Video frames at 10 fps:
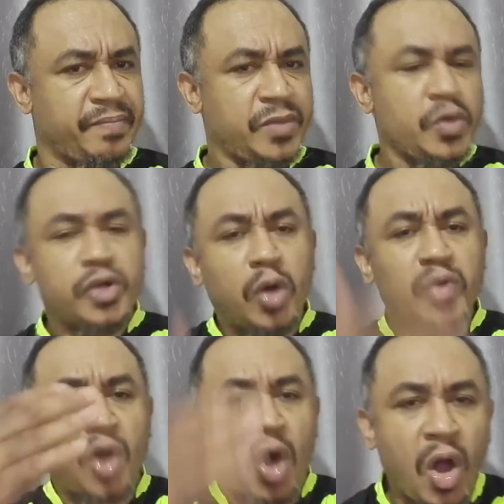You
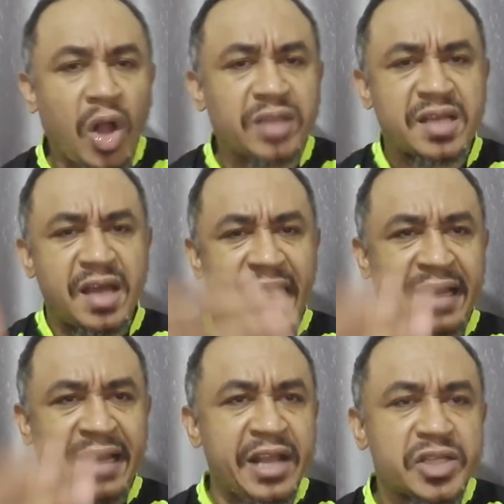don't halt
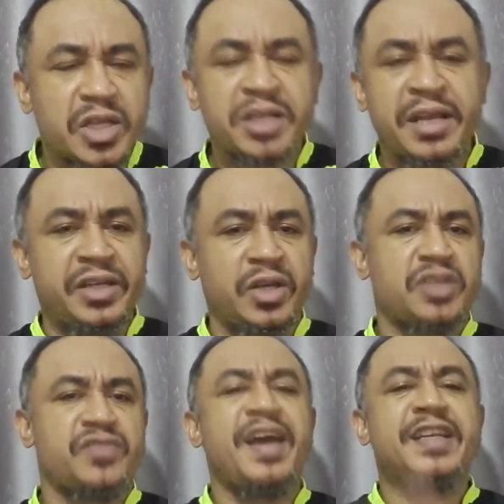an
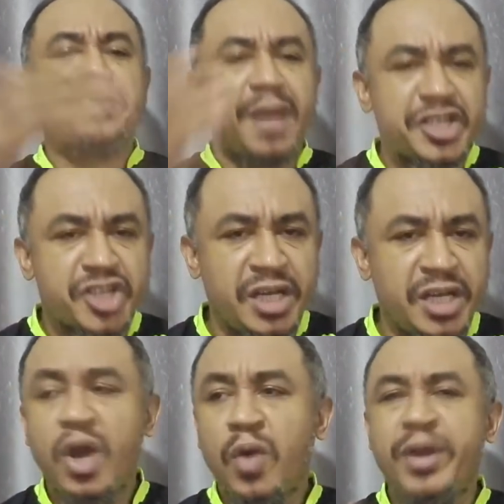industry,
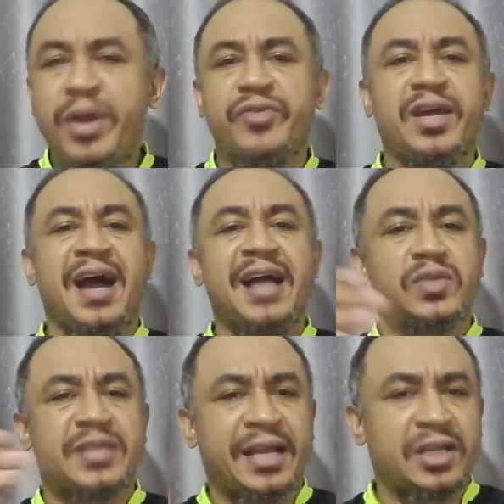especially with regard
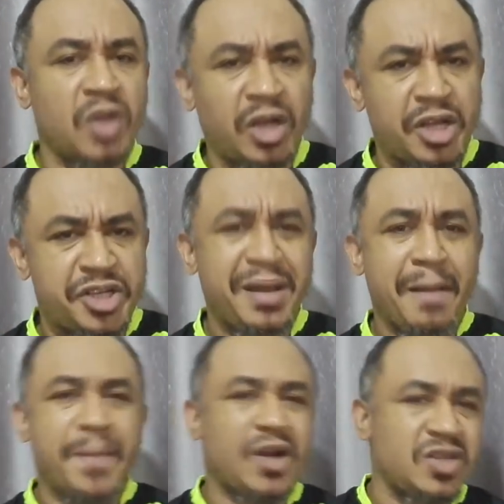to technology,
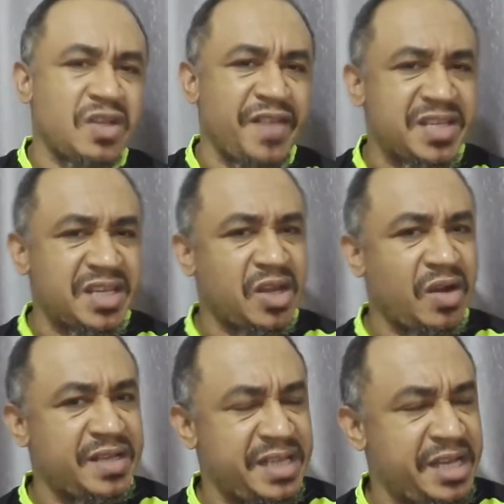because of
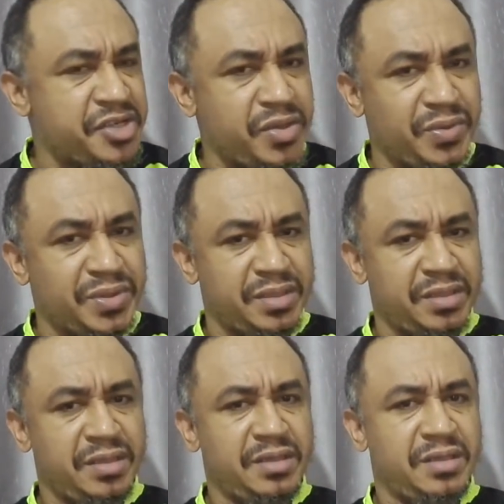insecurity issues.
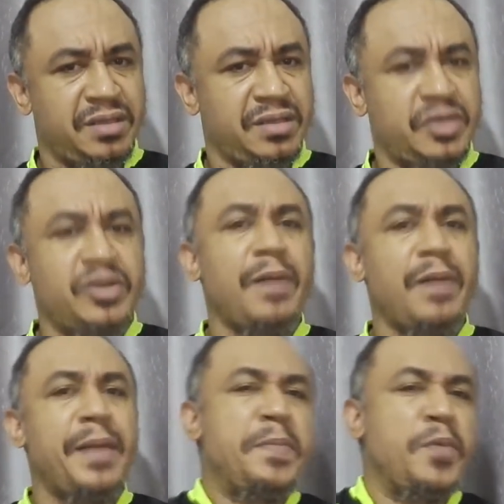Do you know how
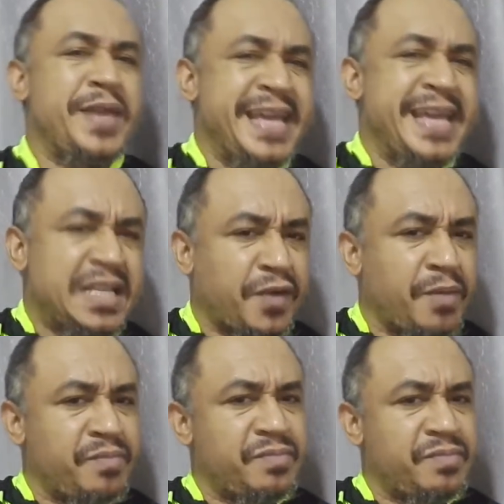many people eat from